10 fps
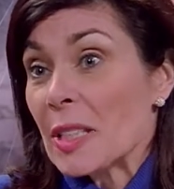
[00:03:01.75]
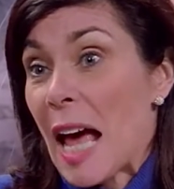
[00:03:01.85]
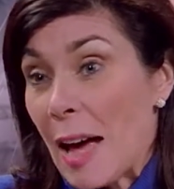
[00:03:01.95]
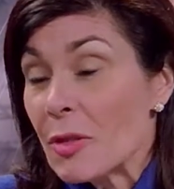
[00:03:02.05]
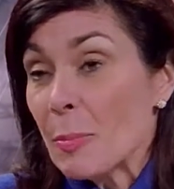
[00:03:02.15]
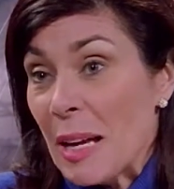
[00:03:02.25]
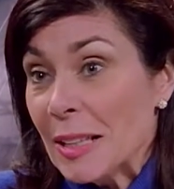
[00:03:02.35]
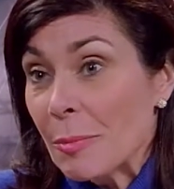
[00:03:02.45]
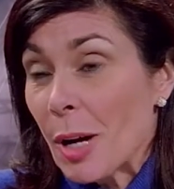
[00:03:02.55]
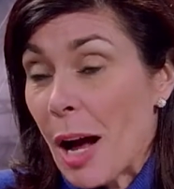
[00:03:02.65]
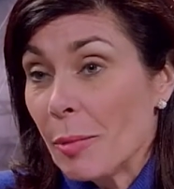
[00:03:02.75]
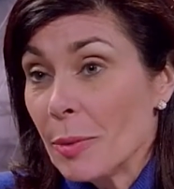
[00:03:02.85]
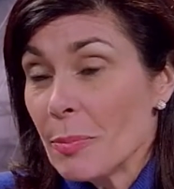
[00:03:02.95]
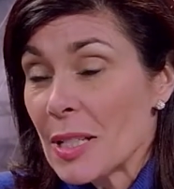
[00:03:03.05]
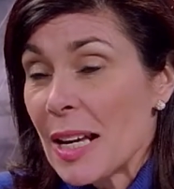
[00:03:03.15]
have spending
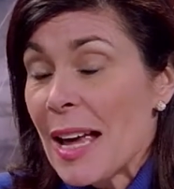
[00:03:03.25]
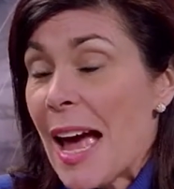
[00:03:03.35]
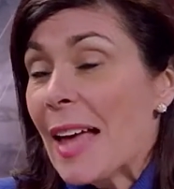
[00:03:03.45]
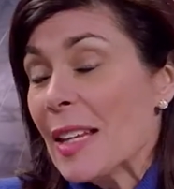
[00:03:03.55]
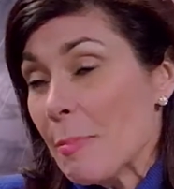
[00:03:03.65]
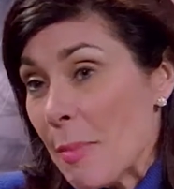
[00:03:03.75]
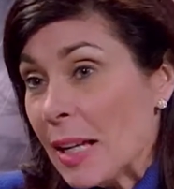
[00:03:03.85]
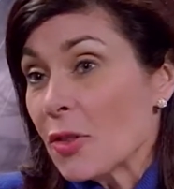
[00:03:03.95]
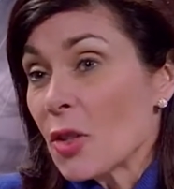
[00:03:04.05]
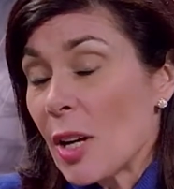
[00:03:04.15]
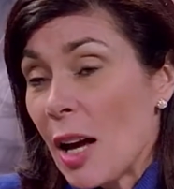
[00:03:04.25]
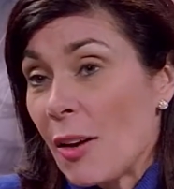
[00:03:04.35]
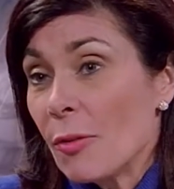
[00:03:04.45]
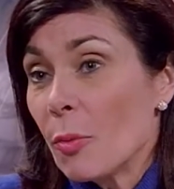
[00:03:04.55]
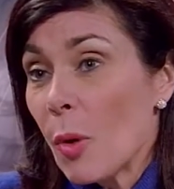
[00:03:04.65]
problems and that much
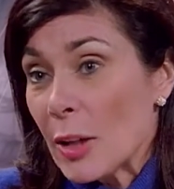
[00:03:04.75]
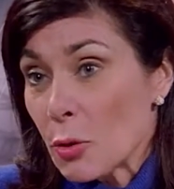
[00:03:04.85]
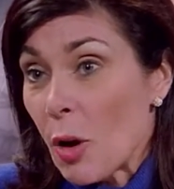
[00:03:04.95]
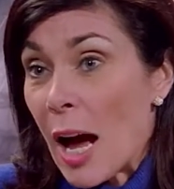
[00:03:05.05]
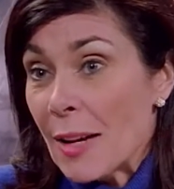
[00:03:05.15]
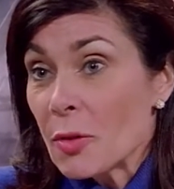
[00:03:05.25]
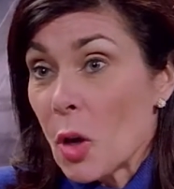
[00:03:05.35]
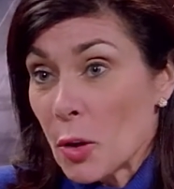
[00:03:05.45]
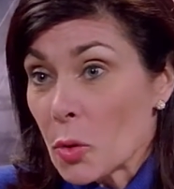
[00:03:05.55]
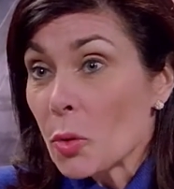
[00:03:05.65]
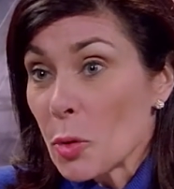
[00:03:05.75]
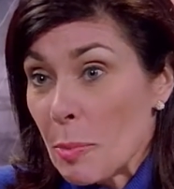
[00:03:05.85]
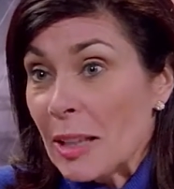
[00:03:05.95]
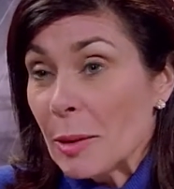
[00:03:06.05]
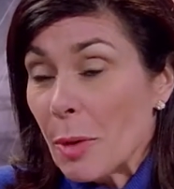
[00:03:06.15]
of what drives our school
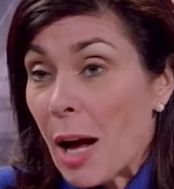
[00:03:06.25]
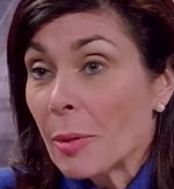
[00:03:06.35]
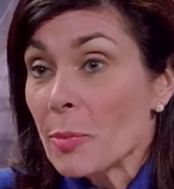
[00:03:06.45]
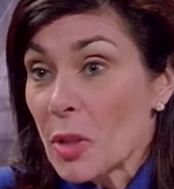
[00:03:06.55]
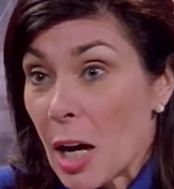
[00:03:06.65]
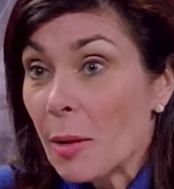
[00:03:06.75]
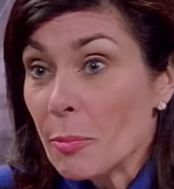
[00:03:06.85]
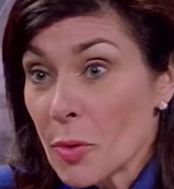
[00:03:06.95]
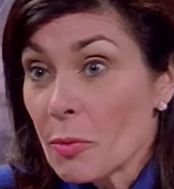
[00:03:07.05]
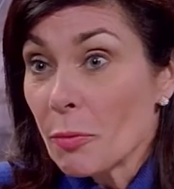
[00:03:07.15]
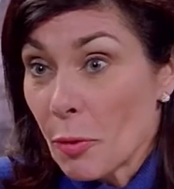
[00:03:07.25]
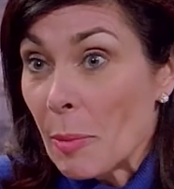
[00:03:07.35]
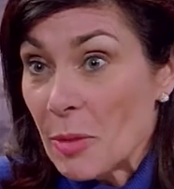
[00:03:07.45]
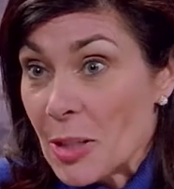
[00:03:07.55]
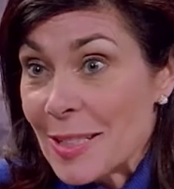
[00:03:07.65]
spending problems comes
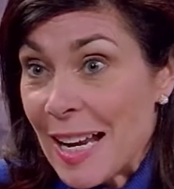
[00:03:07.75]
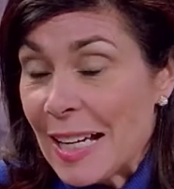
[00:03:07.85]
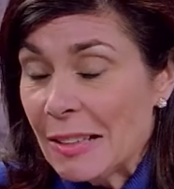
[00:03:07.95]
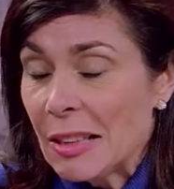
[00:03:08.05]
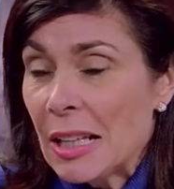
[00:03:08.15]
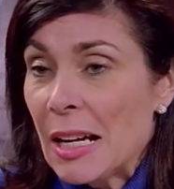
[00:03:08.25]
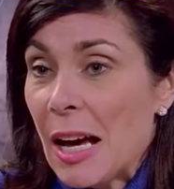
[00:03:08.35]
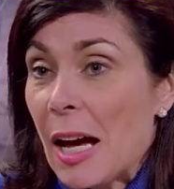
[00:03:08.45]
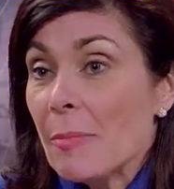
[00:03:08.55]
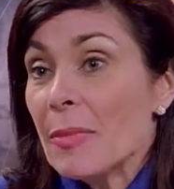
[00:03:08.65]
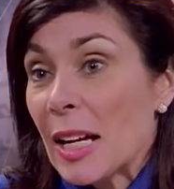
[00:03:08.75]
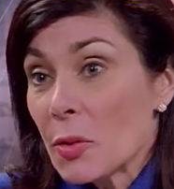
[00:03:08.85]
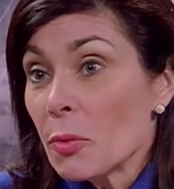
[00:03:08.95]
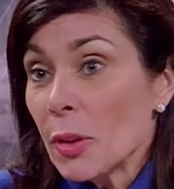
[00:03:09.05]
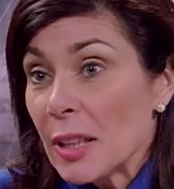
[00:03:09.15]
from the state,
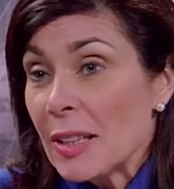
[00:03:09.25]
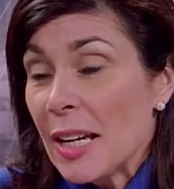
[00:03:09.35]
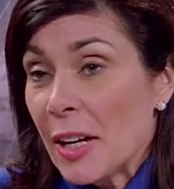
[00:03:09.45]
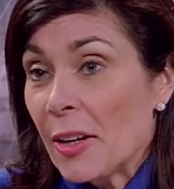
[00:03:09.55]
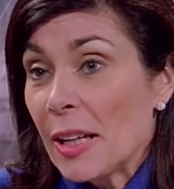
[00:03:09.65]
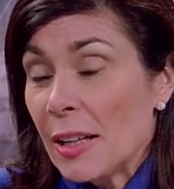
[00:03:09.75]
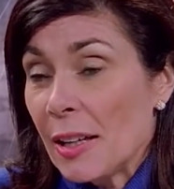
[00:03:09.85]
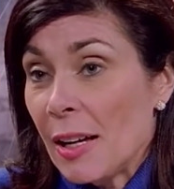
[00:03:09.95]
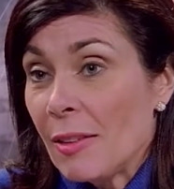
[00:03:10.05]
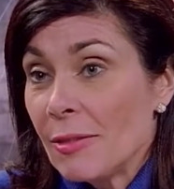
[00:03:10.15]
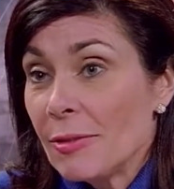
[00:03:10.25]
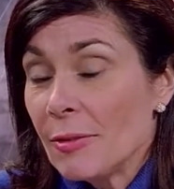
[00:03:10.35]
that's really the area of